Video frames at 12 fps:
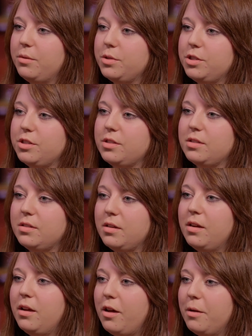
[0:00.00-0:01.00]
It was just
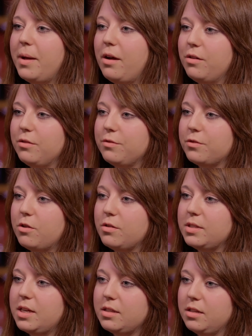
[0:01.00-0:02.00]
a matter of
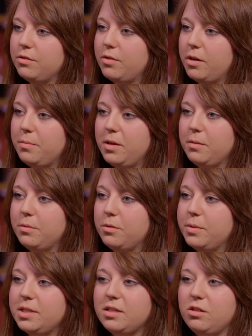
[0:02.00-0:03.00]
contacting the right people.
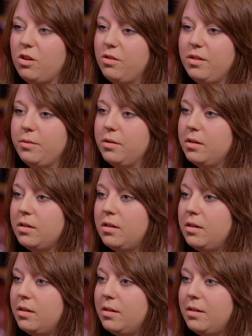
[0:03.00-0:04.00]
We didn't know they were
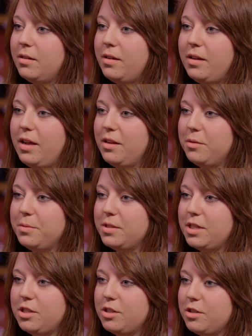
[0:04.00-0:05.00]
in a
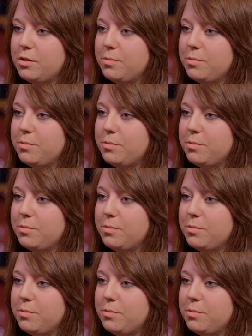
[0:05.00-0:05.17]
position to